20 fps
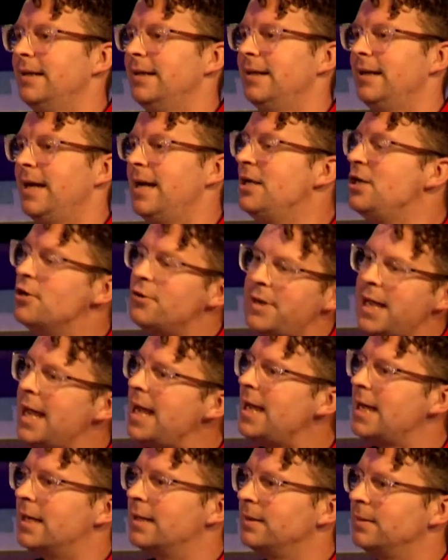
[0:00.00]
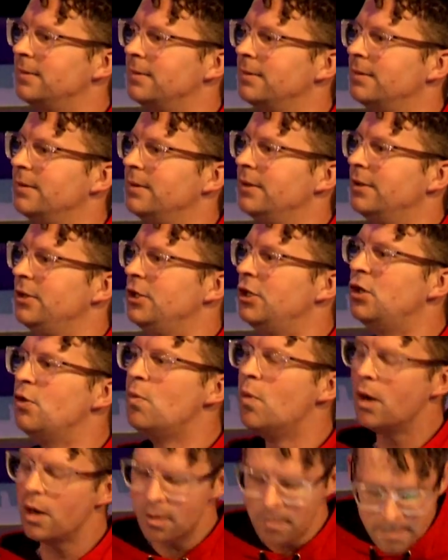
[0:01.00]
And you can't. You
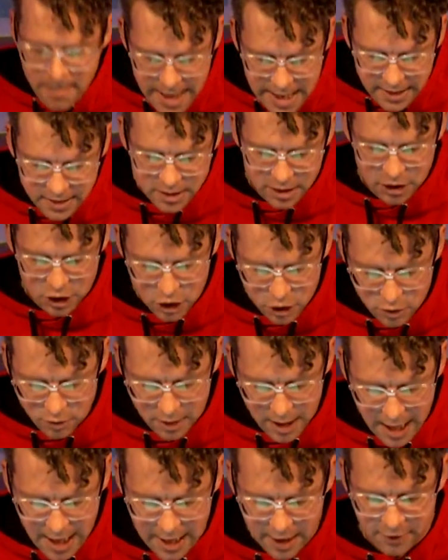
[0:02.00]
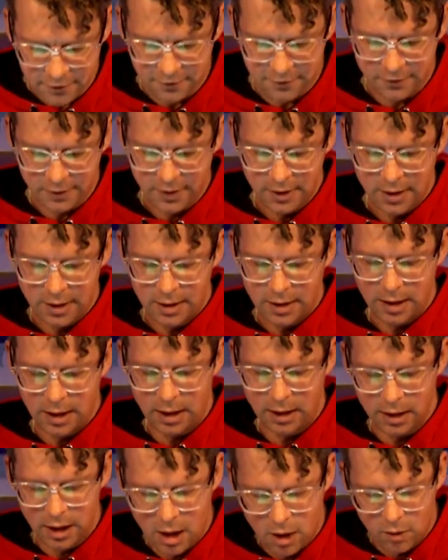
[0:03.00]
weren't meant to do life
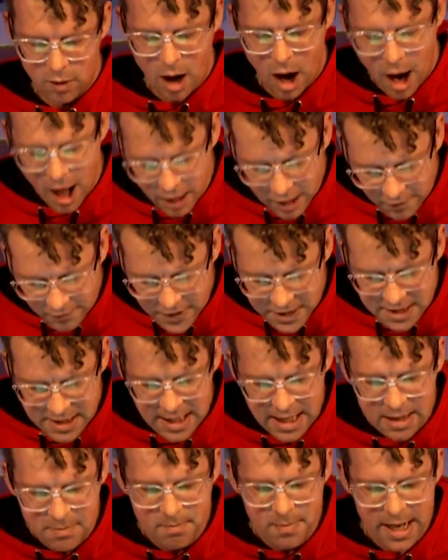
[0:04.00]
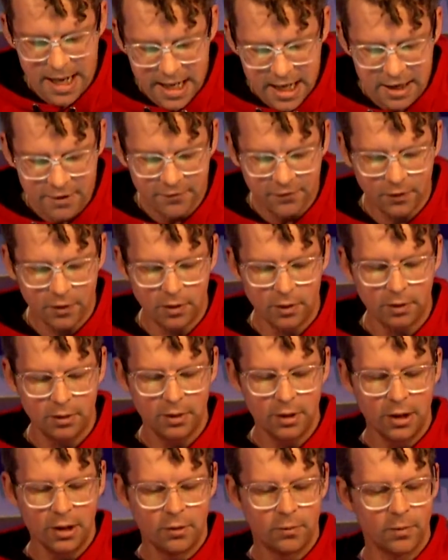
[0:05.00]
alone. All of us need meaningful
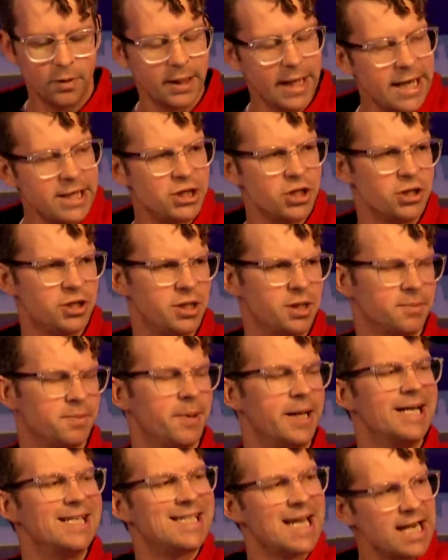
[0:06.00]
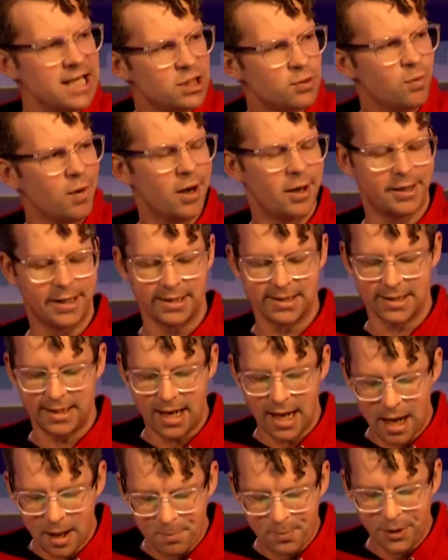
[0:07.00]
relationships, but it takes work. It's an
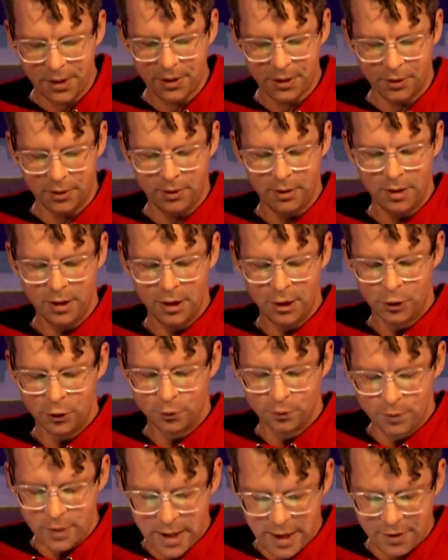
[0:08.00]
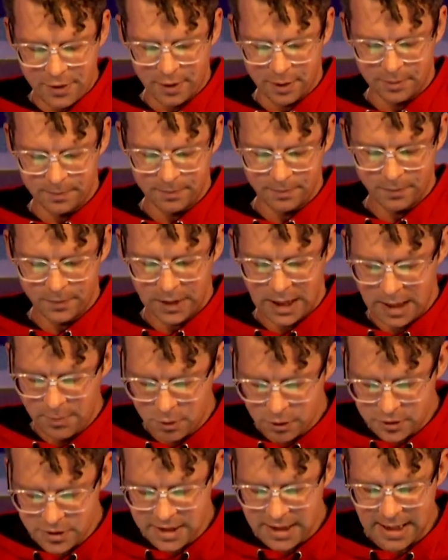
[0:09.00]
uphill rhythm.
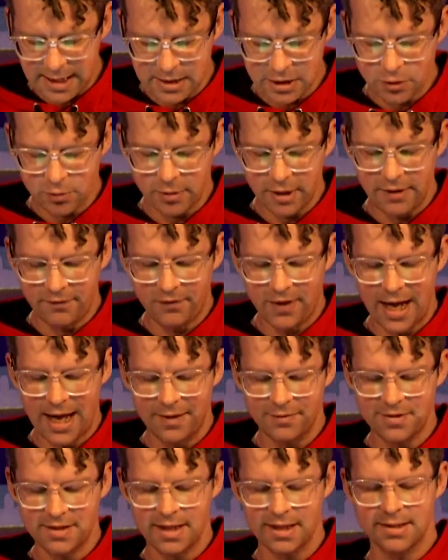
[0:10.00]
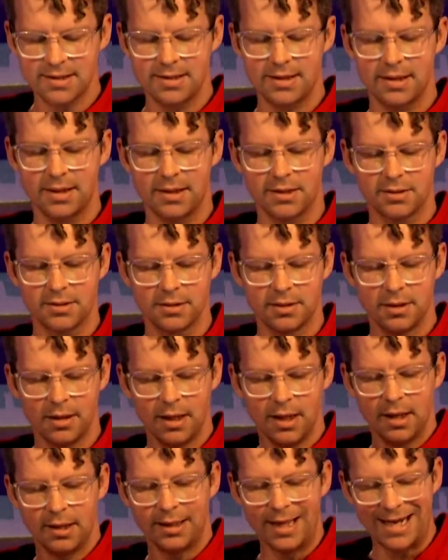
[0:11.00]
Hebrews 10:25 says this,
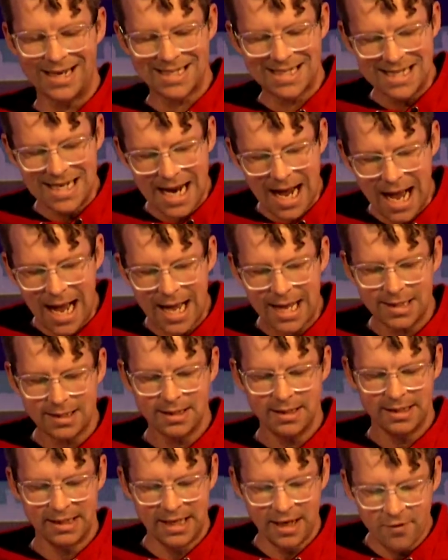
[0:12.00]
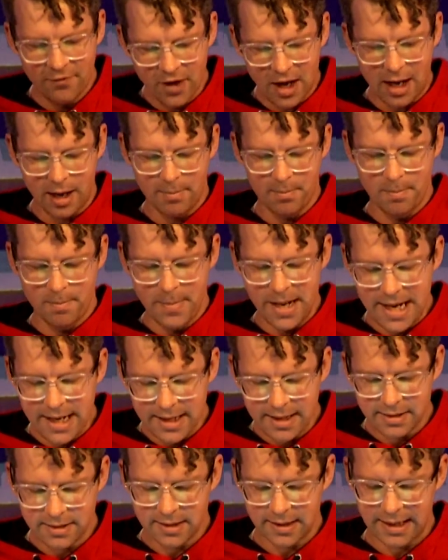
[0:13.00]
Let us not give up
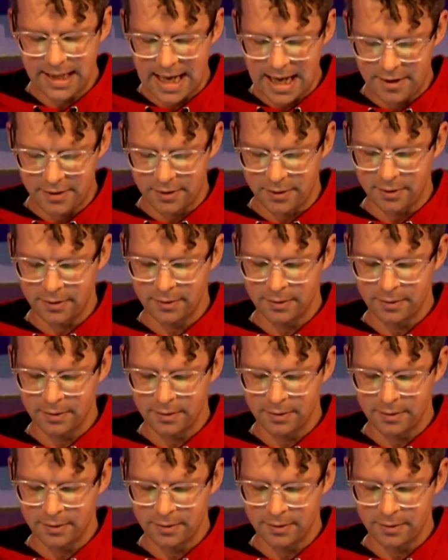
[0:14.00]
meeting together,